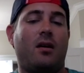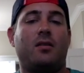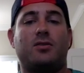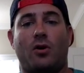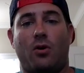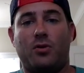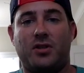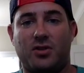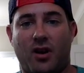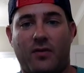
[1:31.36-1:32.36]
So, to
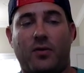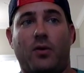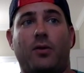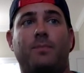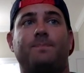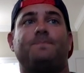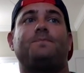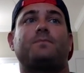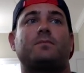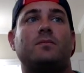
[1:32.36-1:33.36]
the draft order.
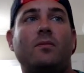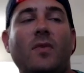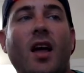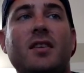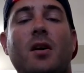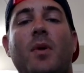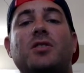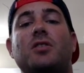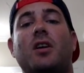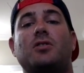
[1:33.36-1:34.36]
As I
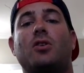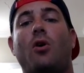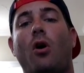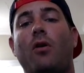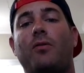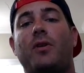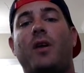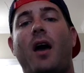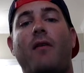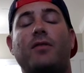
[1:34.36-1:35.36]
mentioned, I took all of
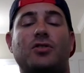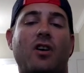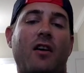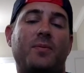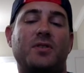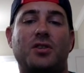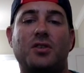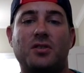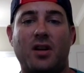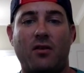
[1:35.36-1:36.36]
the average draft
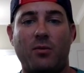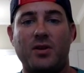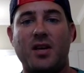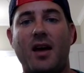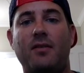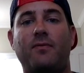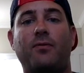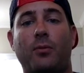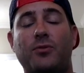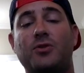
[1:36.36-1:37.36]
positions that everybody's had
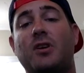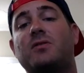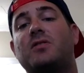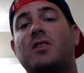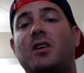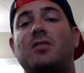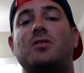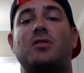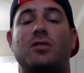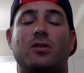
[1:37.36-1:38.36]
from 2006
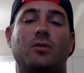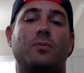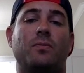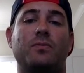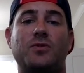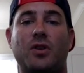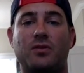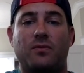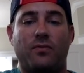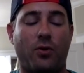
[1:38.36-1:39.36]
till
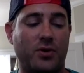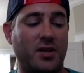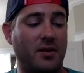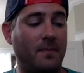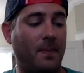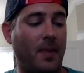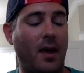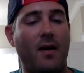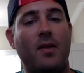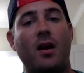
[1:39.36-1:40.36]
2014,
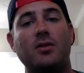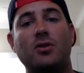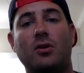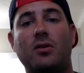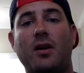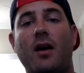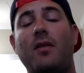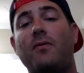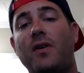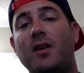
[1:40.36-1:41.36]
and then I took how
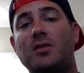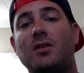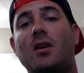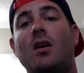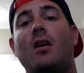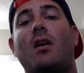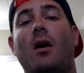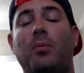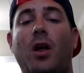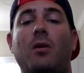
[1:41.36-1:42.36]
they finished.
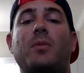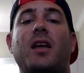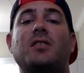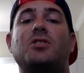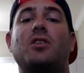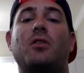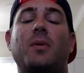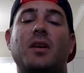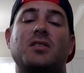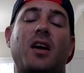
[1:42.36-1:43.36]
I plotted them against each other to
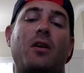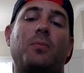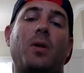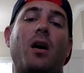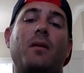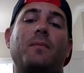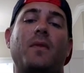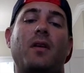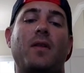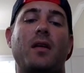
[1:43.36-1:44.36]
make a scatter plot,
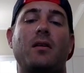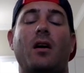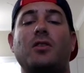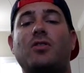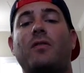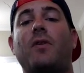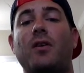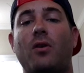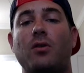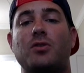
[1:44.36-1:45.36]
and then I try to
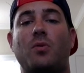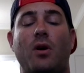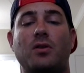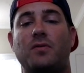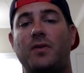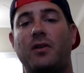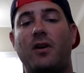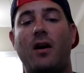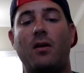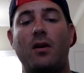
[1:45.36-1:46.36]
find an R-squared to
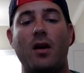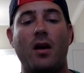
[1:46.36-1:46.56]
figure out